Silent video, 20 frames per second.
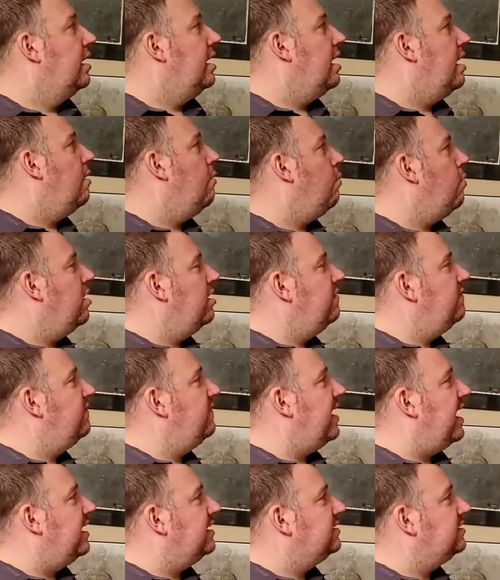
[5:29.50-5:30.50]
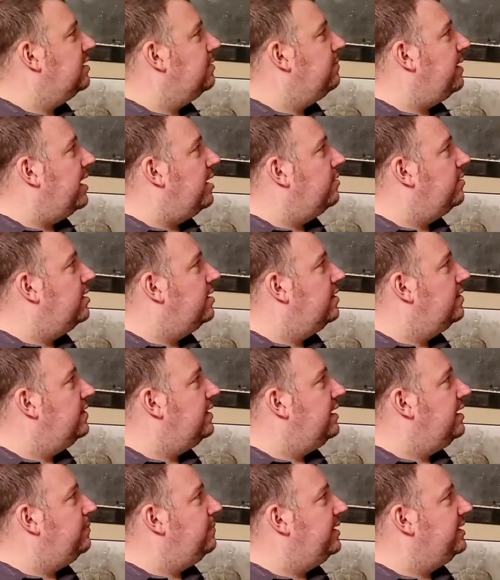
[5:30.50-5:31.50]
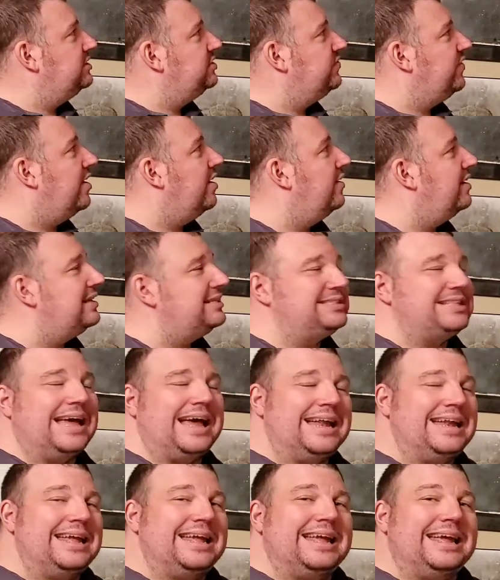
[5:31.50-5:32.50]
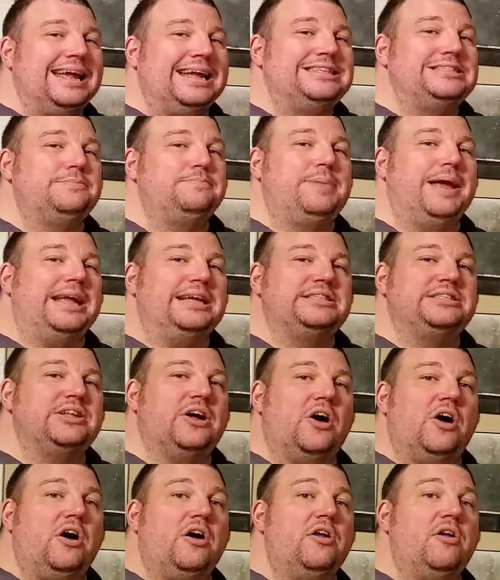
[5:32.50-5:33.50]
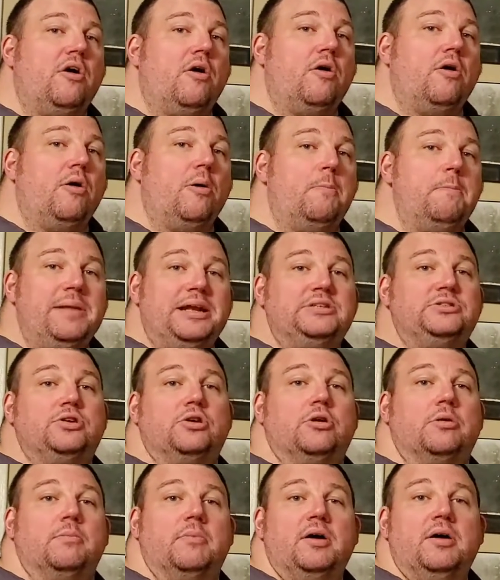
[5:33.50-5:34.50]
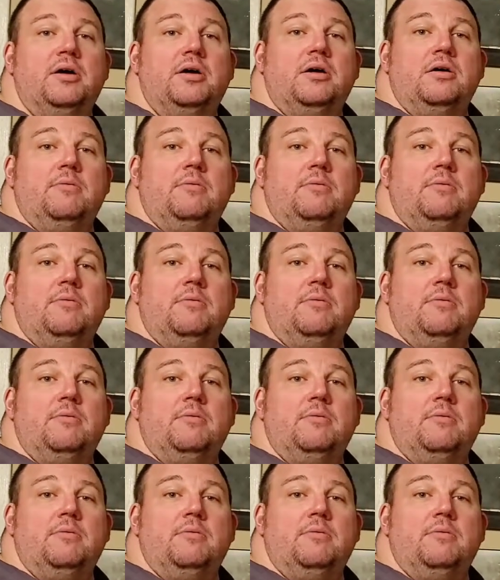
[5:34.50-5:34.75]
One fact about the piece of art is that it's based on our midterm.